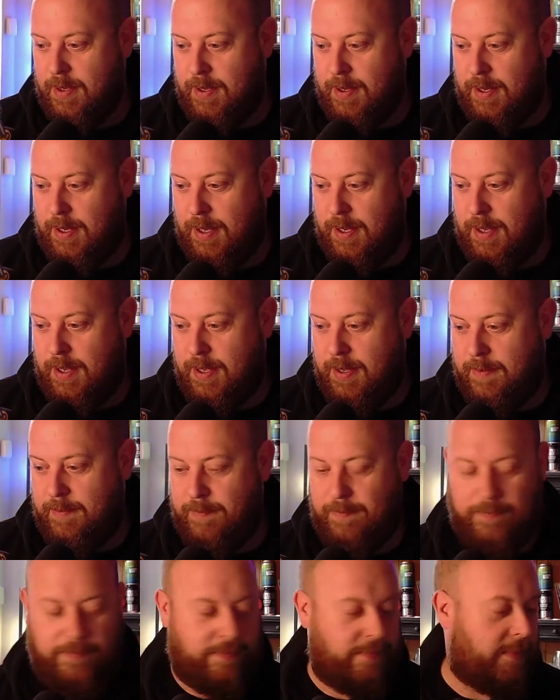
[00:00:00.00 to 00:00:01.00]
Yep.
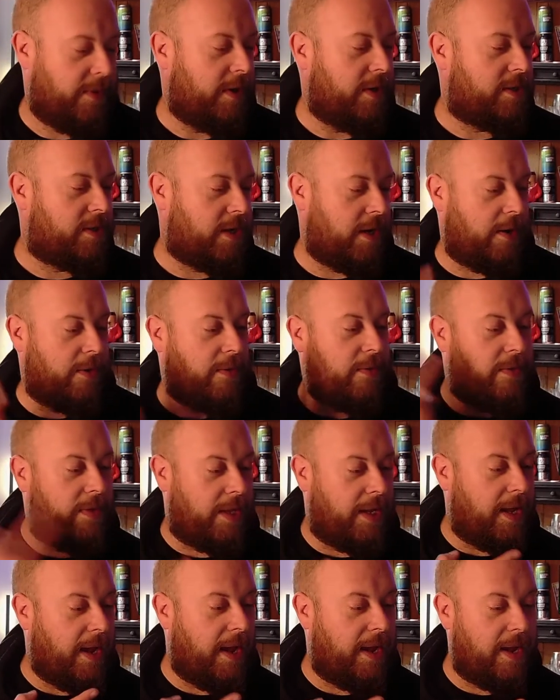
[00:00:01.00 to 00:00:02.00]
So
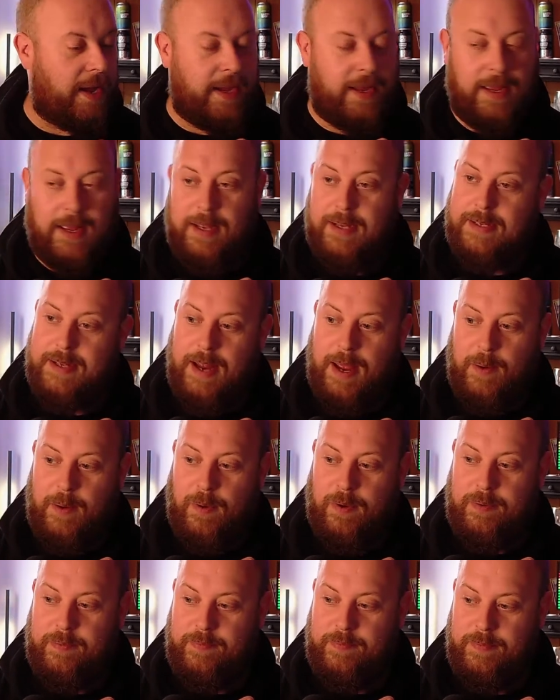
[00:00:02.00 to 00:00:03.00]
the A8 is now
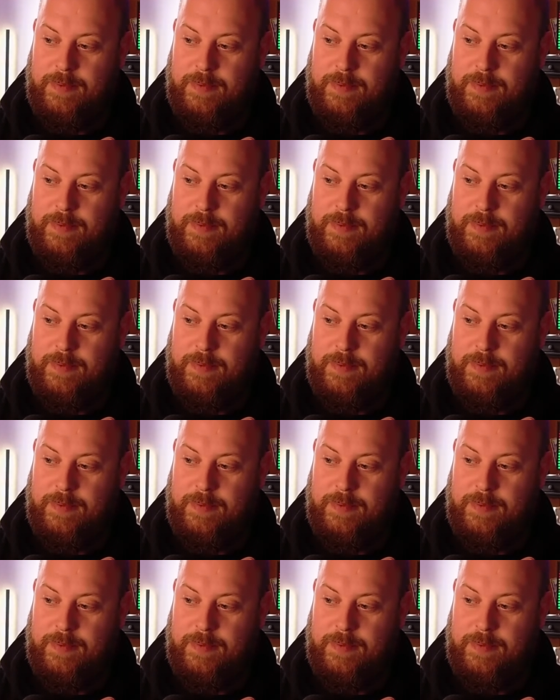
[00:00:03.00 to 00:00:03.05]
on,